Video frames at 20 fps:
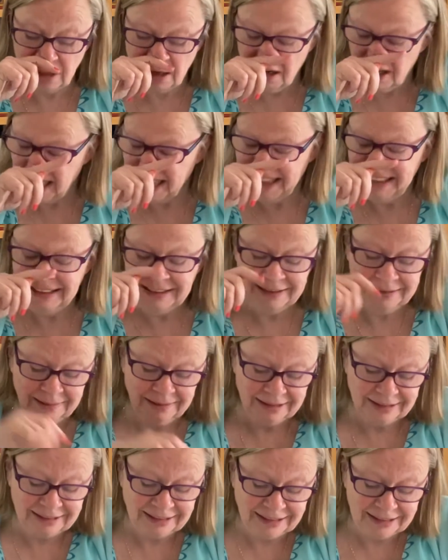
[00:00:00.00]
I
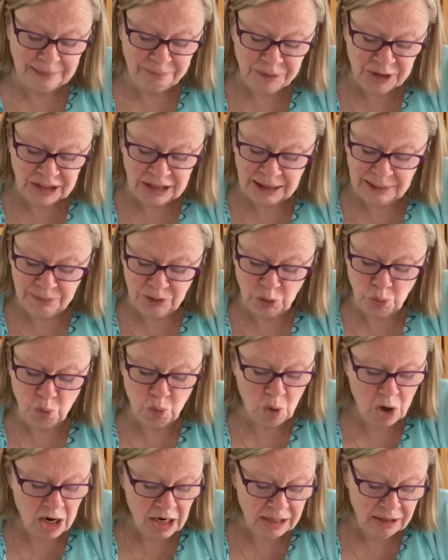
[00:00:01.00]
sometimes
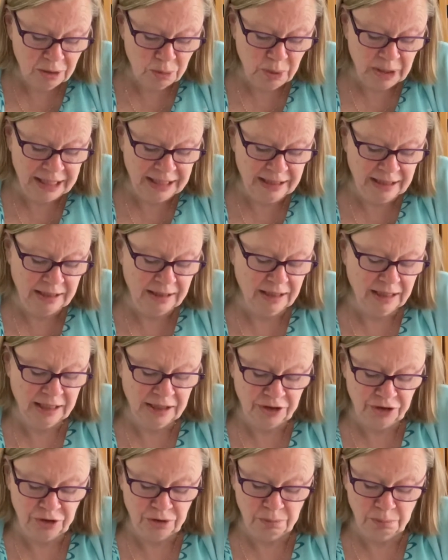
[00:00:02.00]
while away the
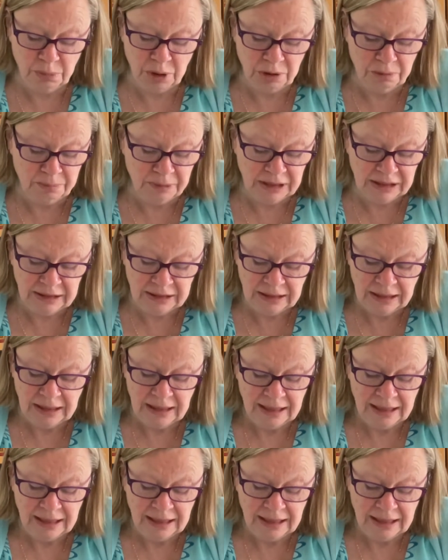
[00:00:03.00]
occasional moment